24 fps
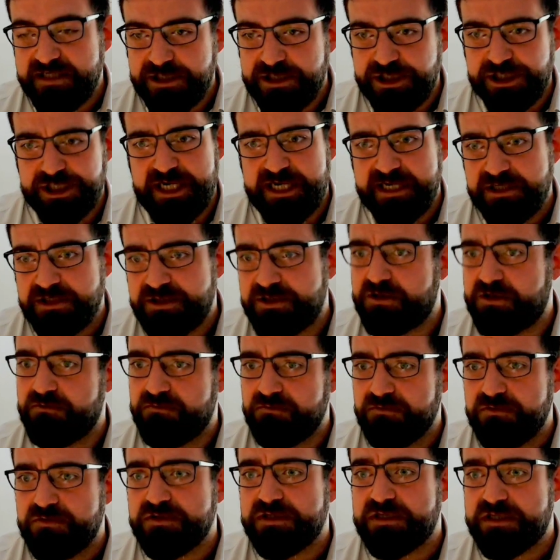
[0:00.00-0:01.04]
we change the
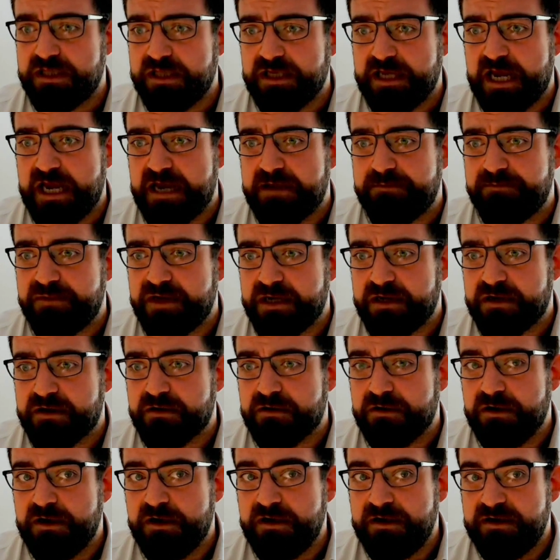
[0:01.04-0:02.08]
rules of the game
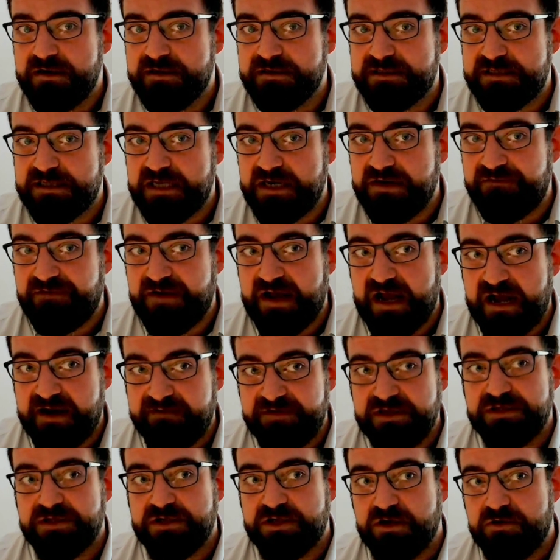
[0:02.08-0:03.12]
here? Instead of
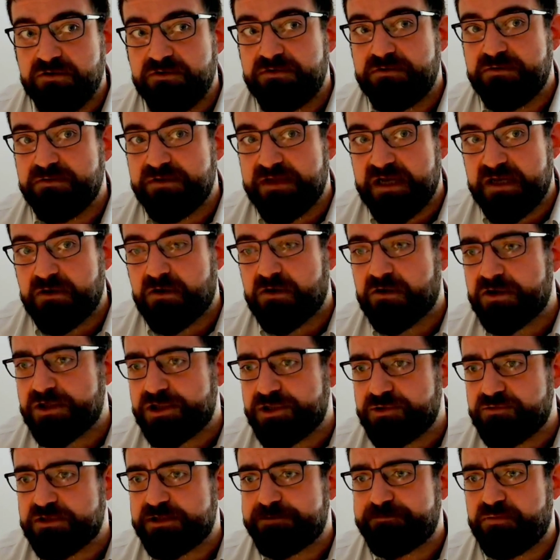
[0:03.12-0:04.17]
having to go through that
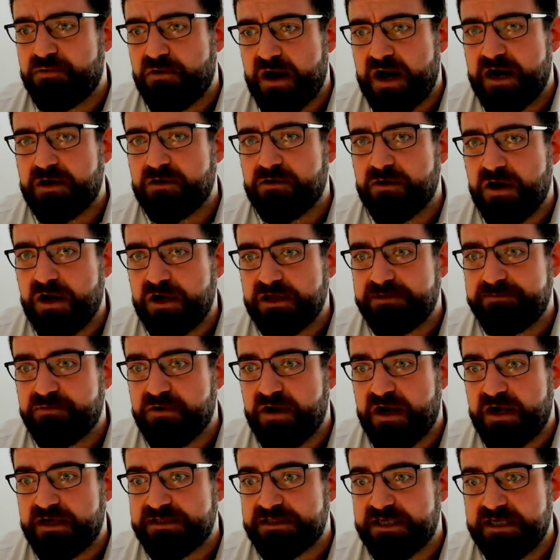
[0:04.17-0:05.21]
arduous prior auth
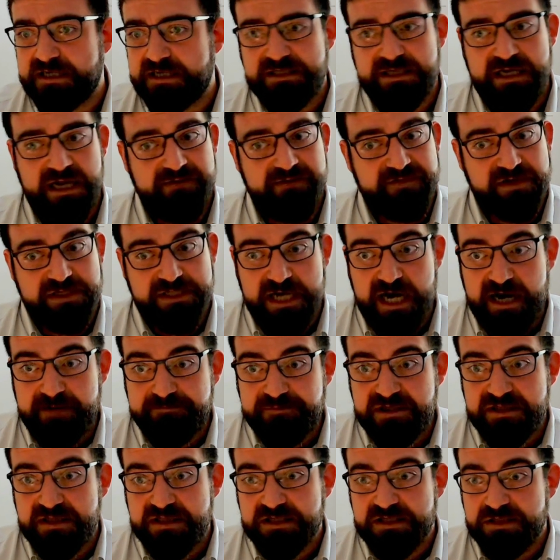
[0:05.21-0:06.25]
process, I've
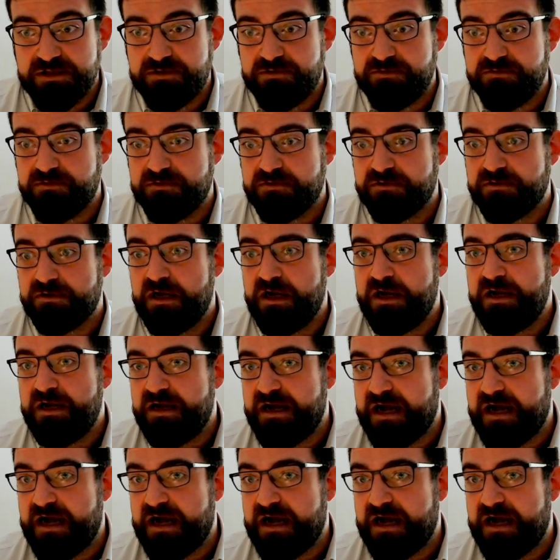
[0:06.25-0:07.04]
adopted this tool.